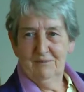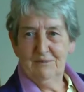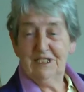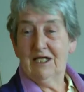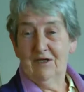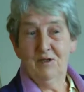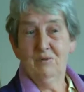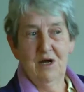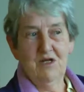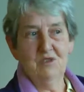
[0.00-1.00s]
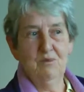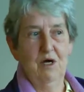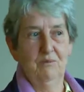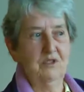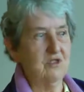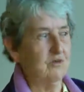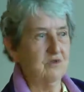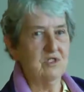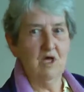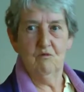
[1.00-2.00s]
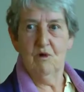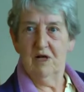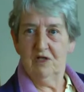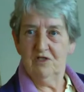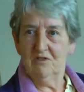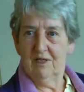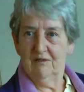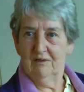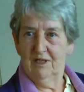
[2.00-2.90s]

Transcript: particularly the bride's remark, because she was so right, you know.